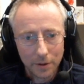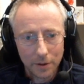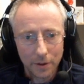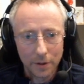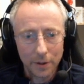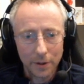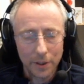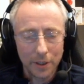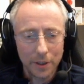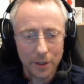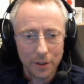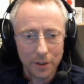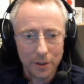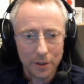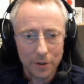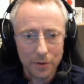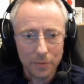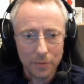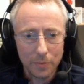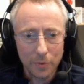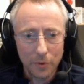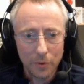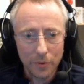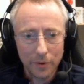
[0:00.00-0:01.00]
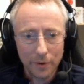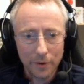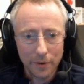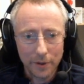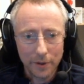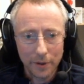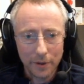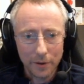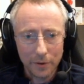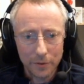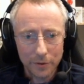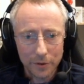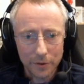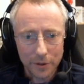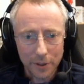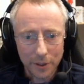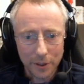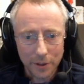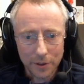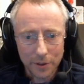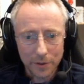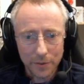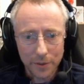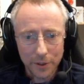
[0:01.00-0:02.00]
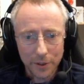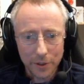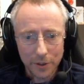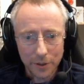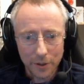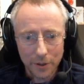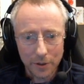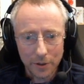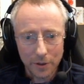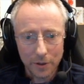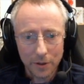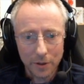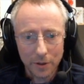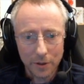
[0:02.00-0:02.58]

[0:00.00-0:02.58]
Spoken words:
They didn't do both Theros next to each other.